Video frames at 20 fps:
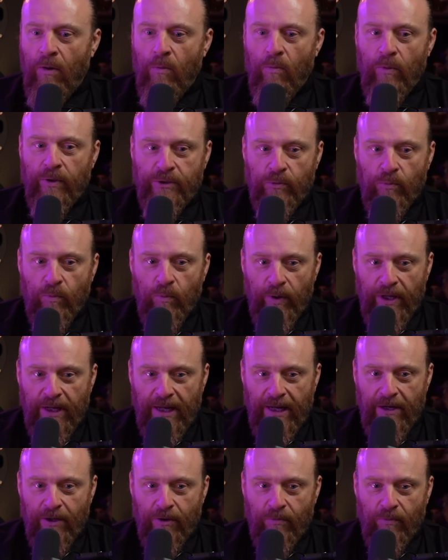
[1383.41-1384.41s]
which we
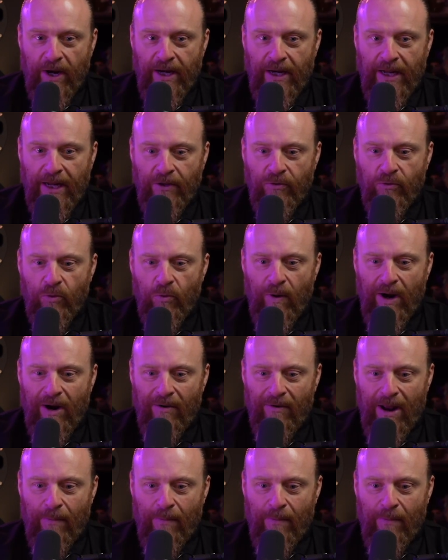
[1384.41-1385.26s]
integrate into our